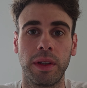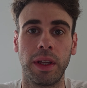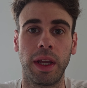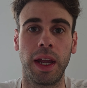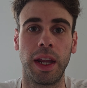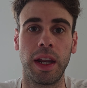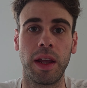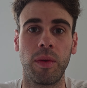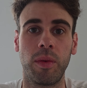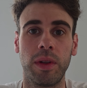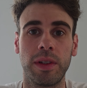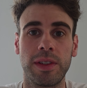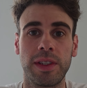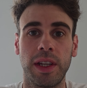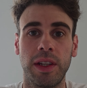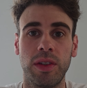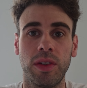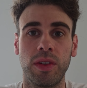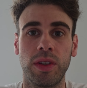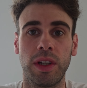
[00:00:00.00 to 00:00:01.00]
and I will
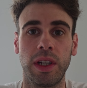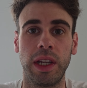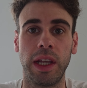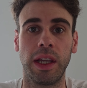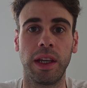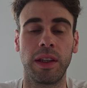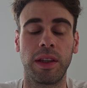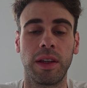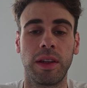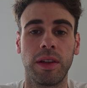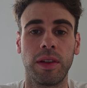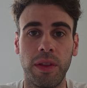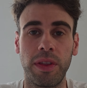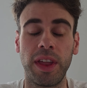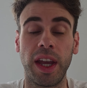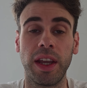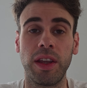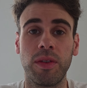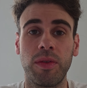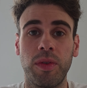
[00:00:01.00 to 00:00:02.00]
send you the link. So
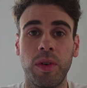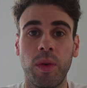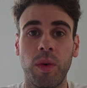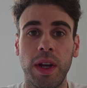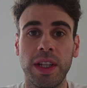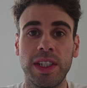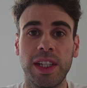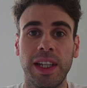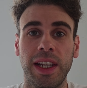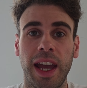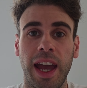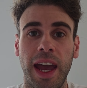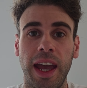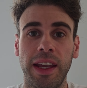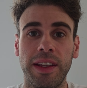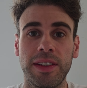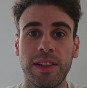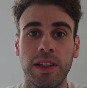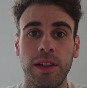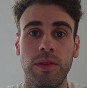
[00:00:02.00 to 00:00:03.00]
thank you for watching,
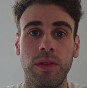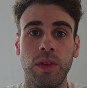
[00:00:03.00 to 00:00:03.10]
guys.